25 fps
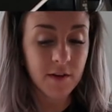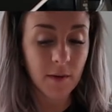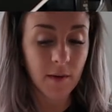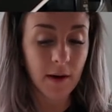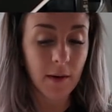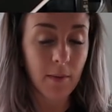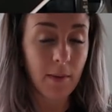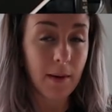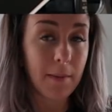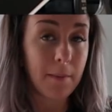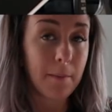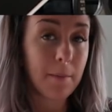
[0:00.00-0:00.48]
So
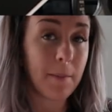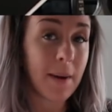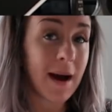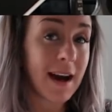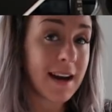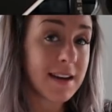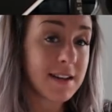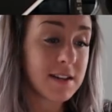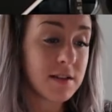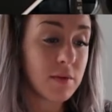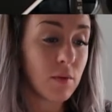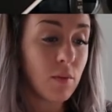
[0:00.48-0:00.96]
I went
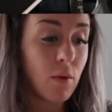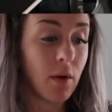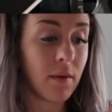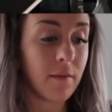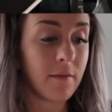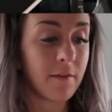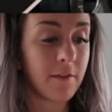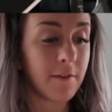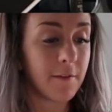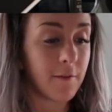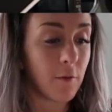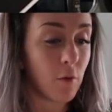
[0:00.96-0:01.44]
back to
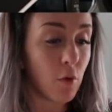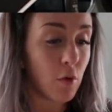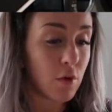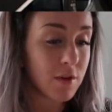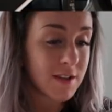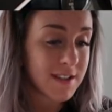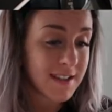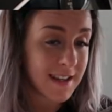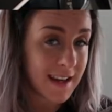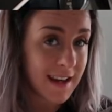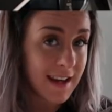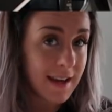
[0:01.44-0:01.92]

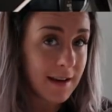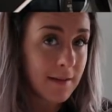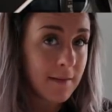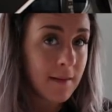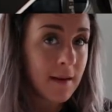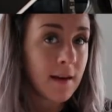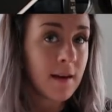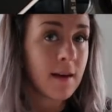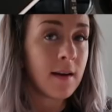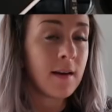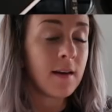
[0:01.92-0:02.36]
140.